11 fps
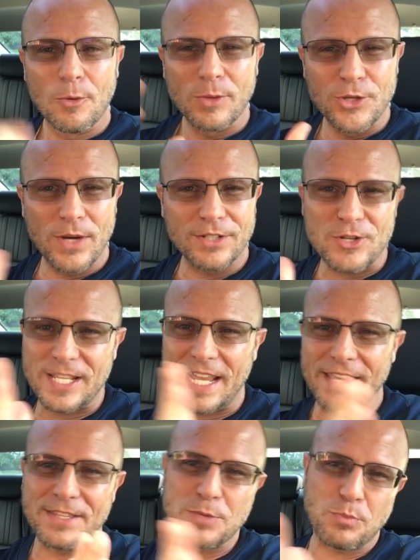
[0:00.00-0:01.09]
When you
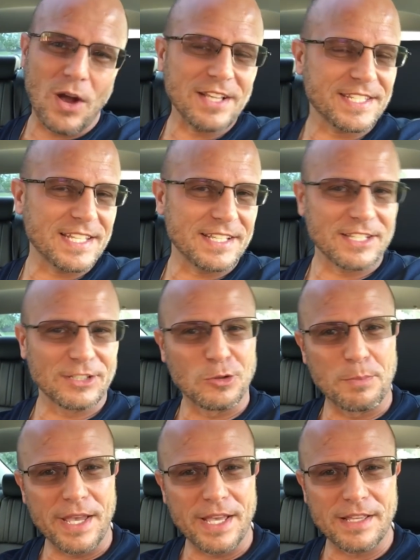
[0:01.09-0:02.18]
understand this process a
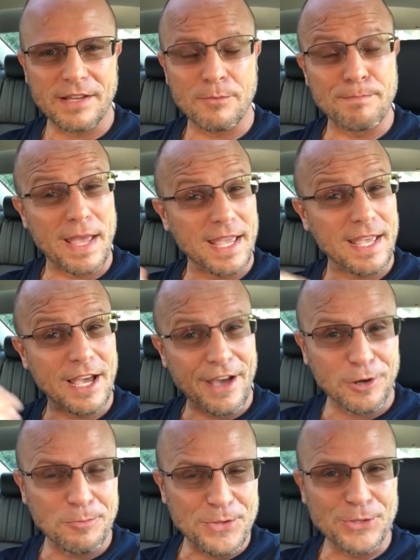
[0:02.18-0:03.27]
little bit, it may
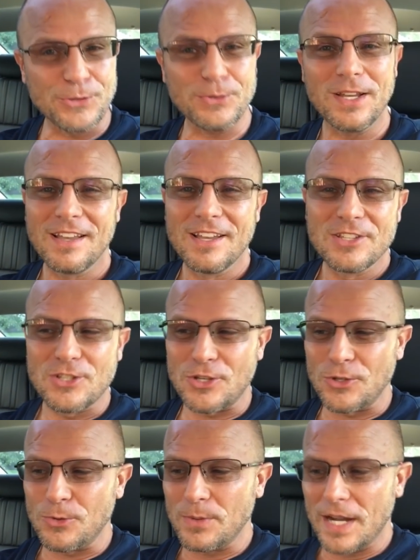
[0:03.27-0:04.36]
help you
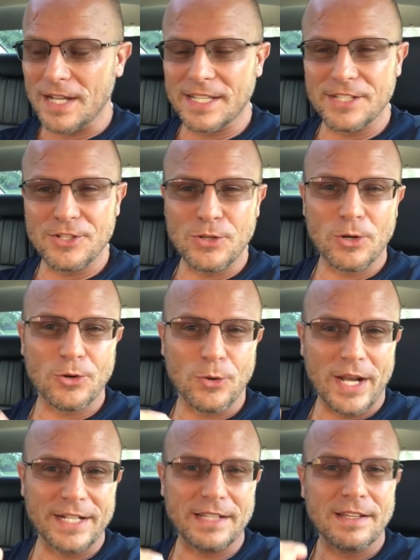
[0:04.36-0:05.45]
to get your
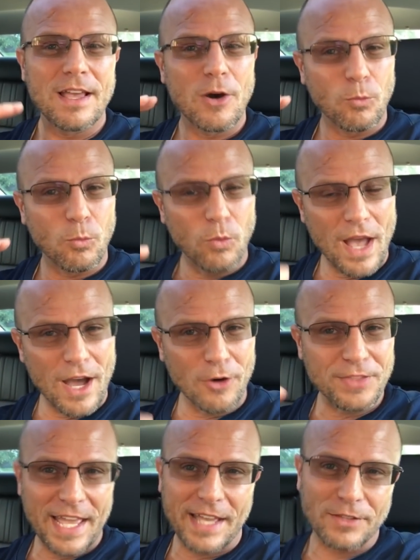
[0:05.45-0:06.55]
credit
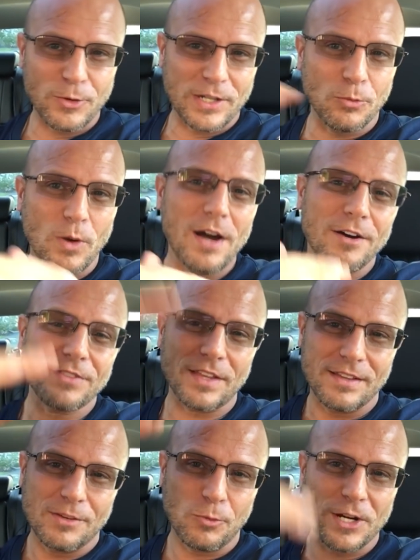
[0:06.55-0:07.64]
health and credit wealth
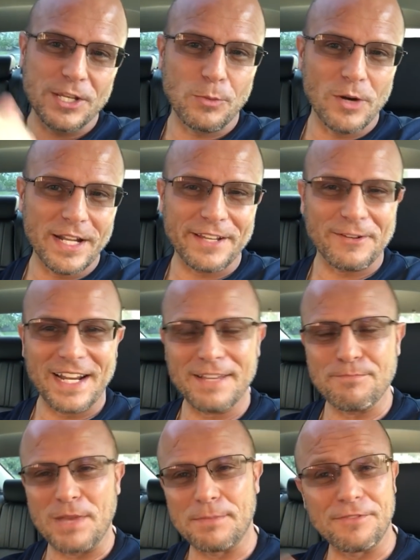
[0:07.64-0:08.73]
where you want it,
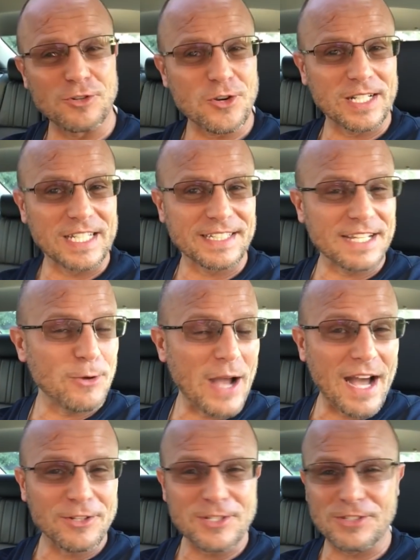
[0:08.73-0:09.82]
right? Maybe if you're trying to get that new
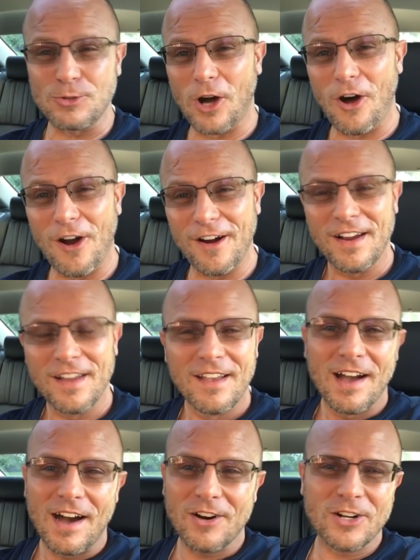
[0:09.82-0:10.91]
house, new car,
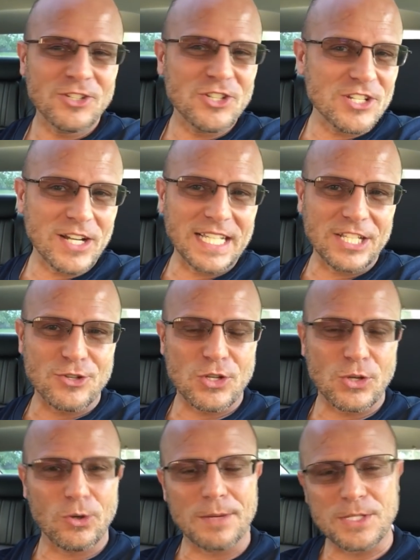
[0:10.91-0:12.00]
or just trying to get your
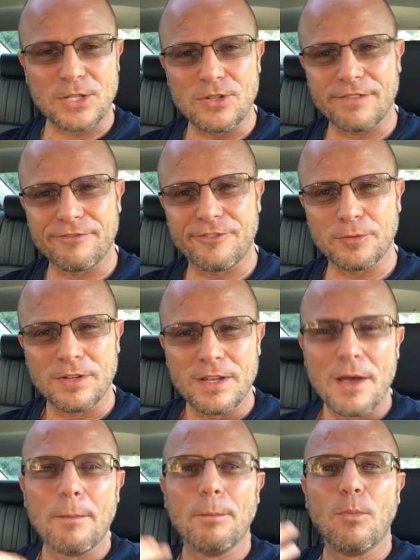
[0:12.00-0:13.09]
score up so you can feel
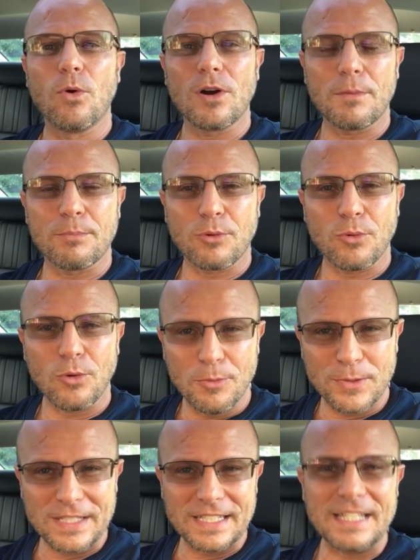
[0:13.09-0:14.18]
more
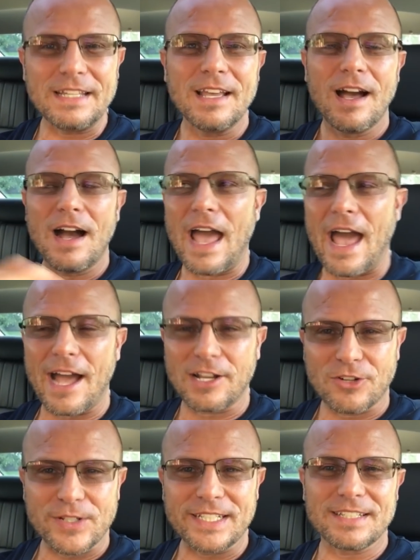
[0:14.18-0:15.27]
appropriately
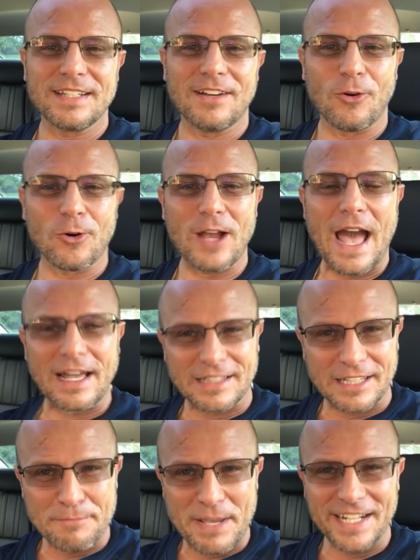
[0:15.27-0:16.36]
accurate or
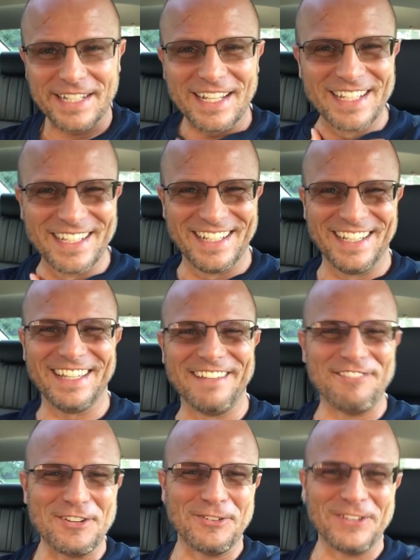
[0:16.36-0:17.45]
acclimated, if
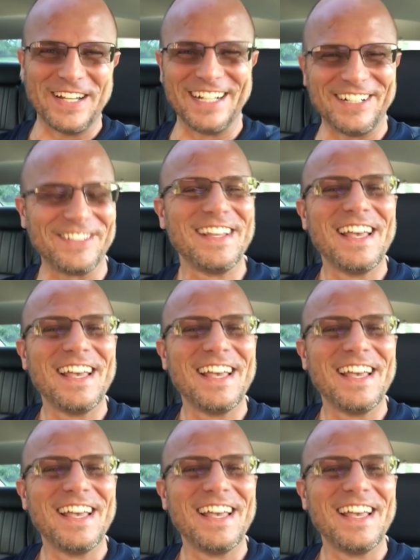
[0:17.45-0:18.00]
you will.